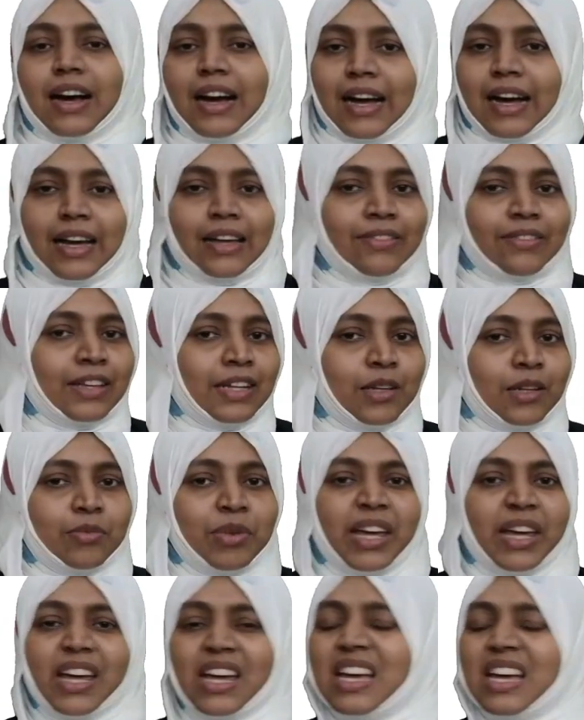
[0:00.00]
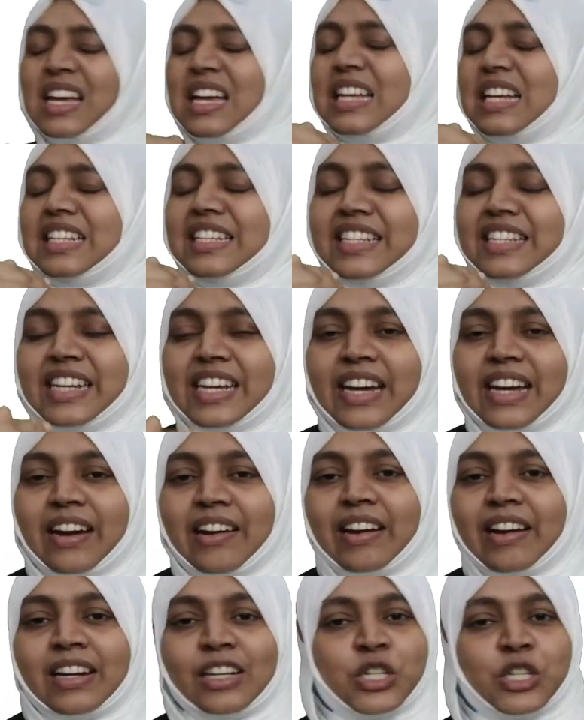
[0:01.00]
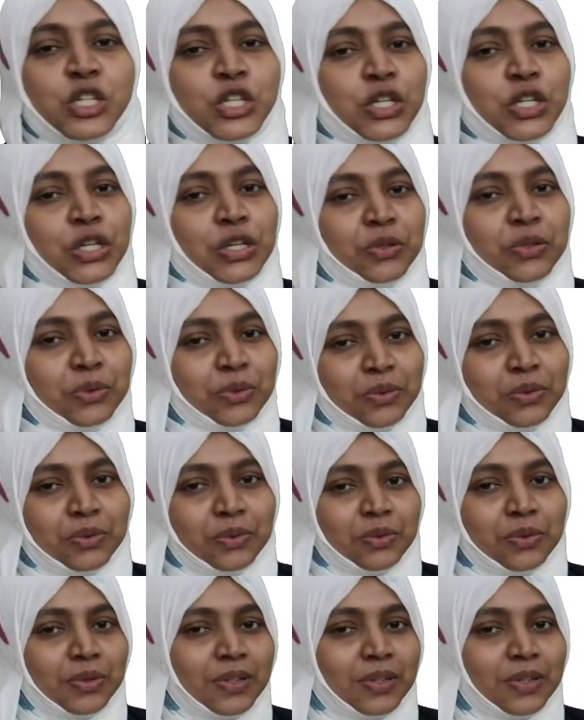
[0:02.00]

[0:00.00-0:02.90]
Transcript: I will be nearer to you.